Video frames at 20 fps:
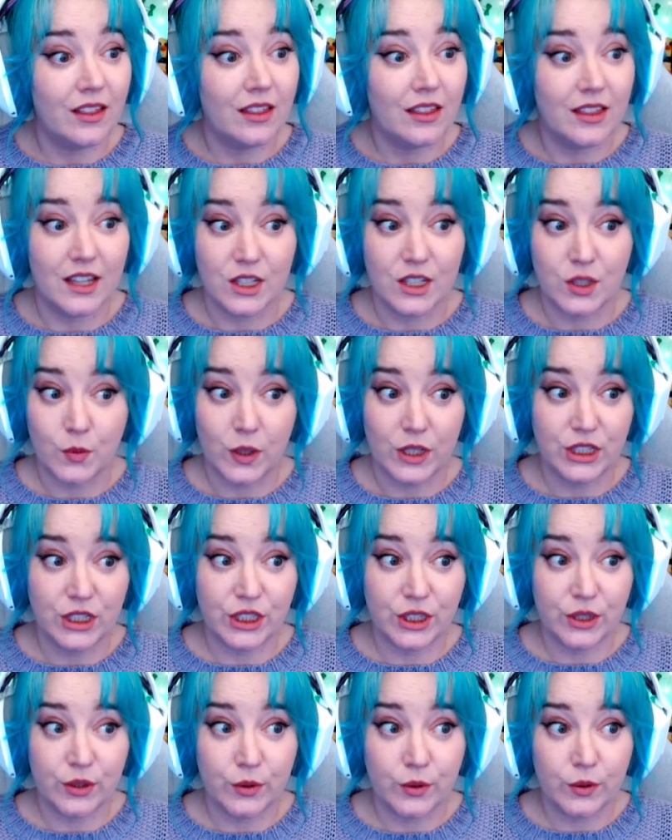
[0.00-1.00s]
This one
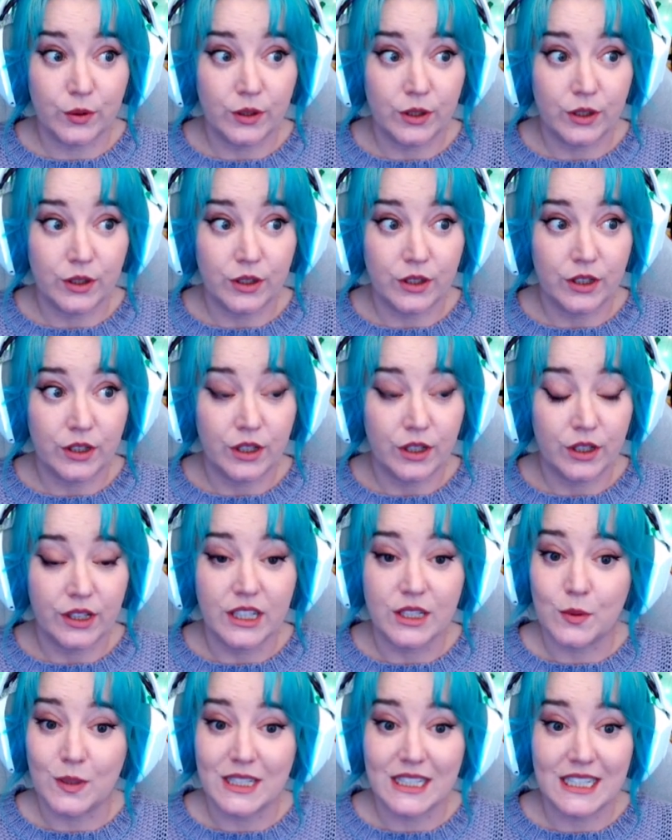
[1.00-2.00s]
too.
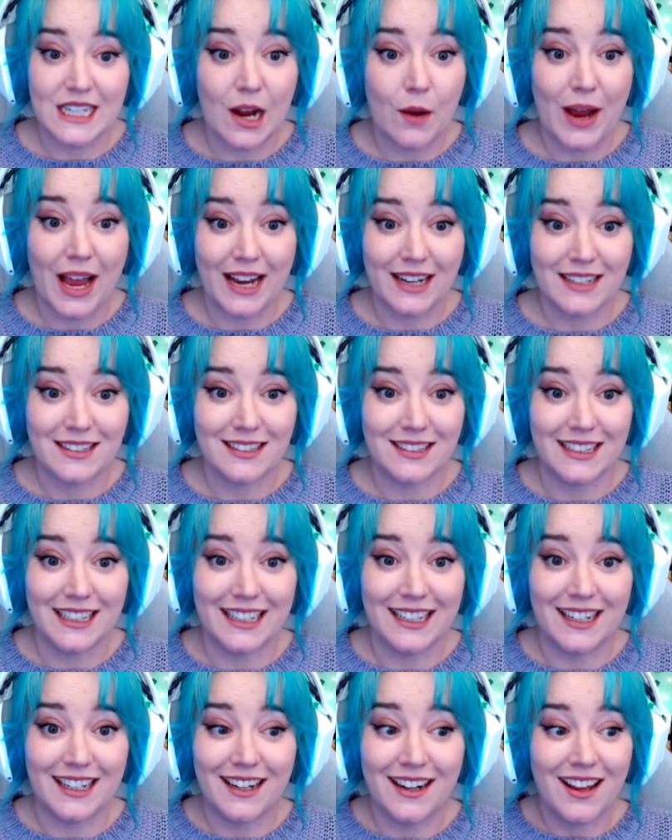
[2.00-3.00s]
This one's now
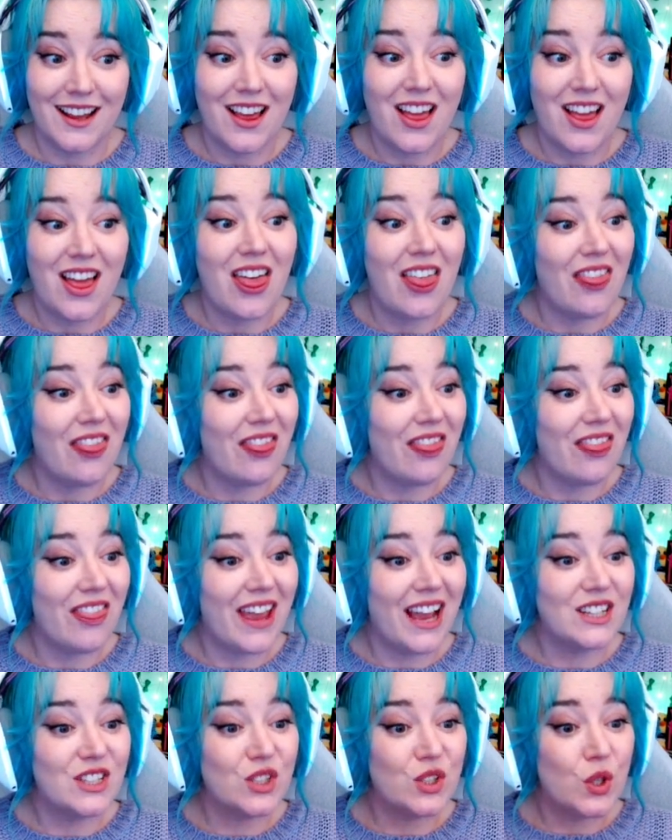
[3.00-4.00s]
excellent.
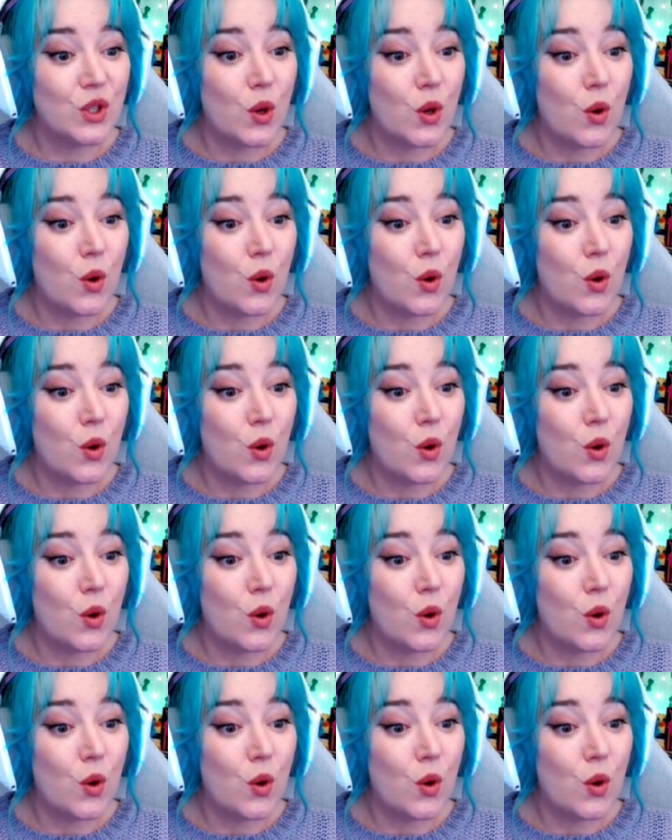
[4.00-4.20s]
That's